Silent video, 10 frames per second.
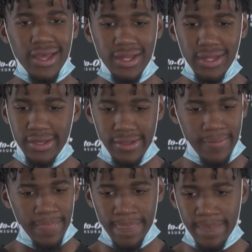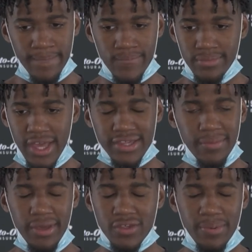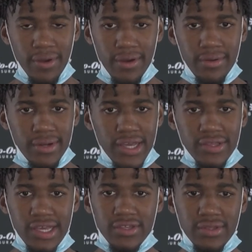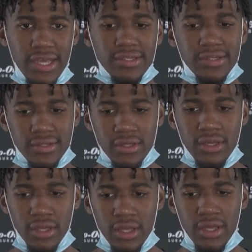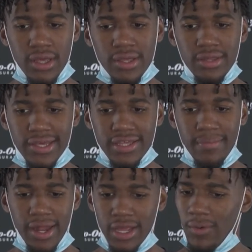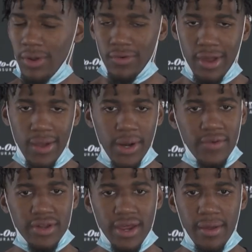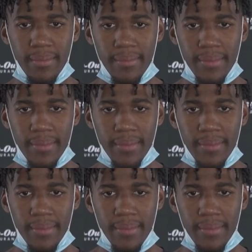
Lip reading: that, like, that's the best part. That's somebody I want to ride with every time.